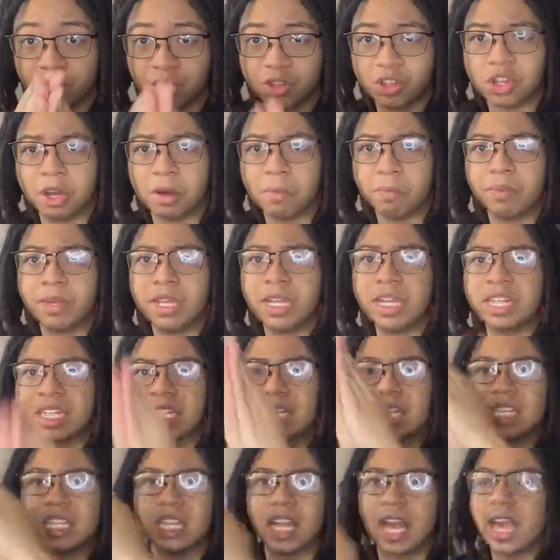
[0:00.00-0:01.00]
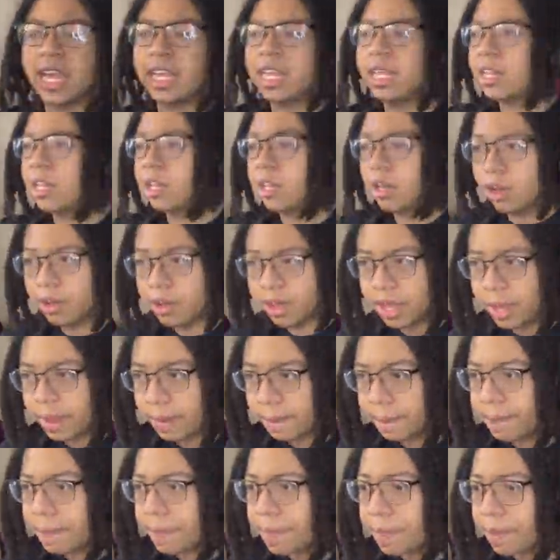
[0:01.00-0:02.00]
jumping and sliding and all that,
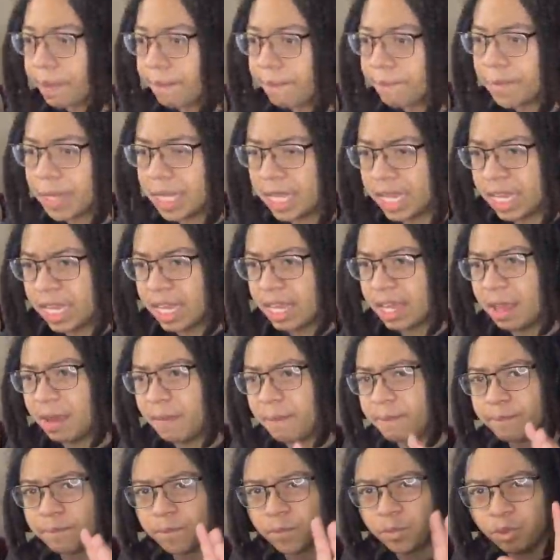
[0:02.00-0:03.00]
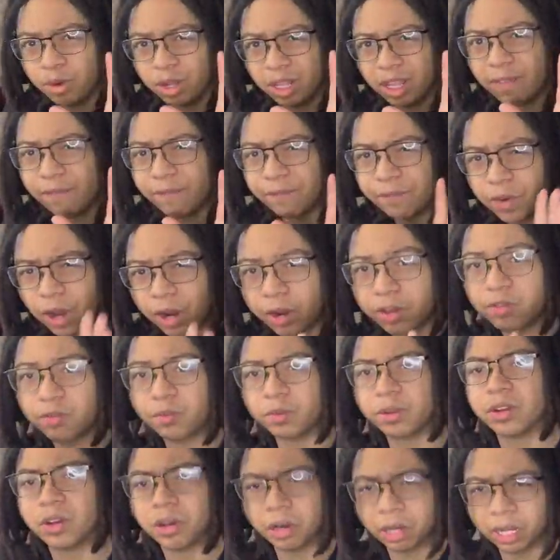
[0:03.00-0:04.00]
it really fucks
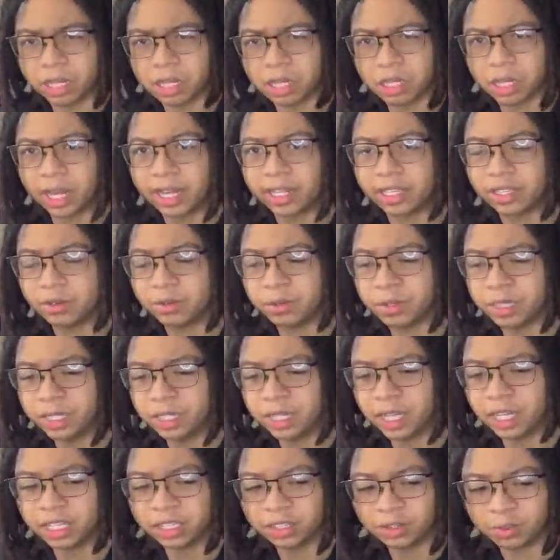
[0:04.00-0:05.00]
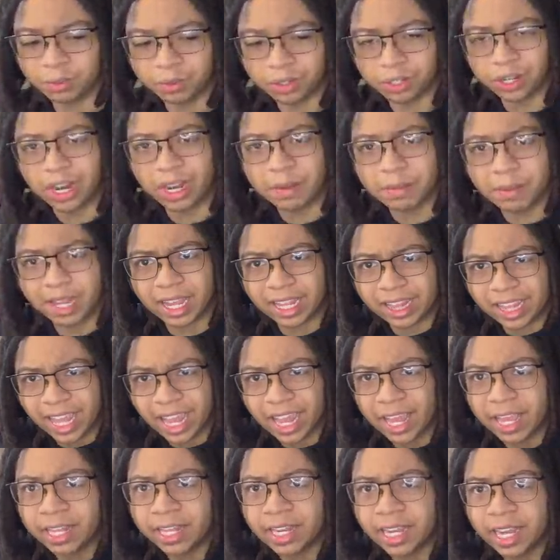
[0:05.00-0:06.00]
with your headshots. It really does. So when you're aiming at the
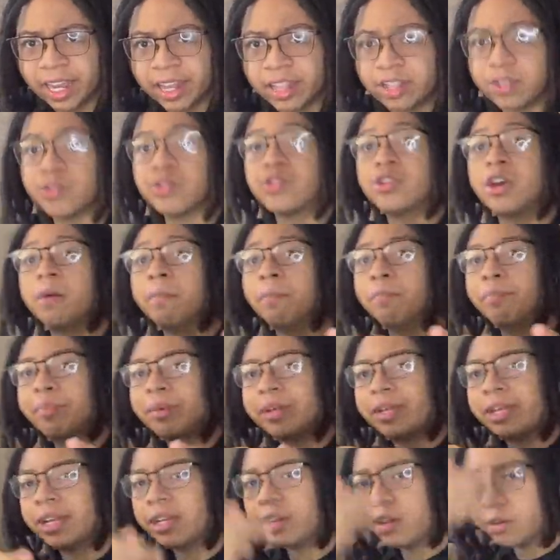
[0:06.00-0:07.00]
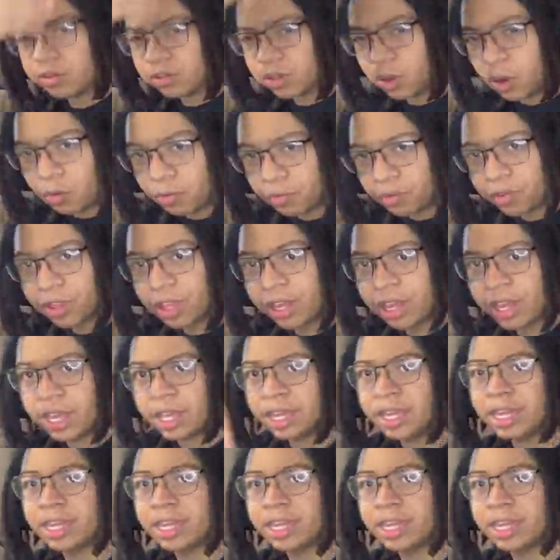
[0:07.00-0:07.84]
head and you jump, it goes over the head,